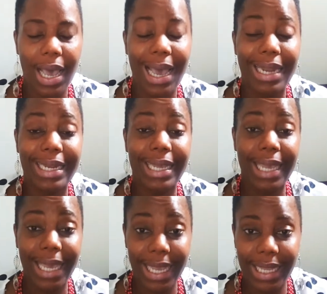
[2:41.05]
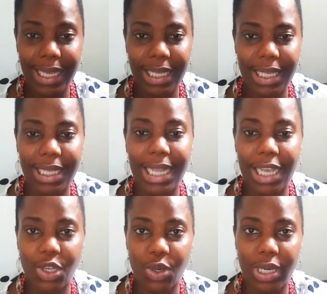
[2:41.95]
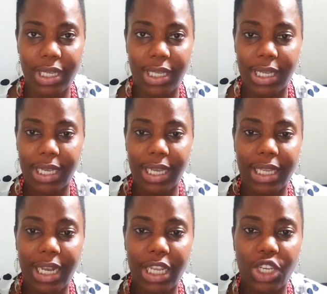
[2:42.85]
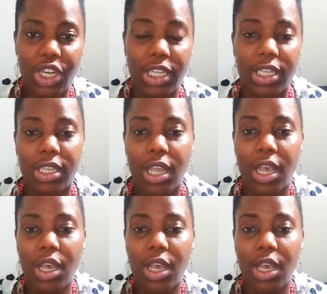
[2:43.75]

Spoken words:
And 8 is naturalistic intelligence.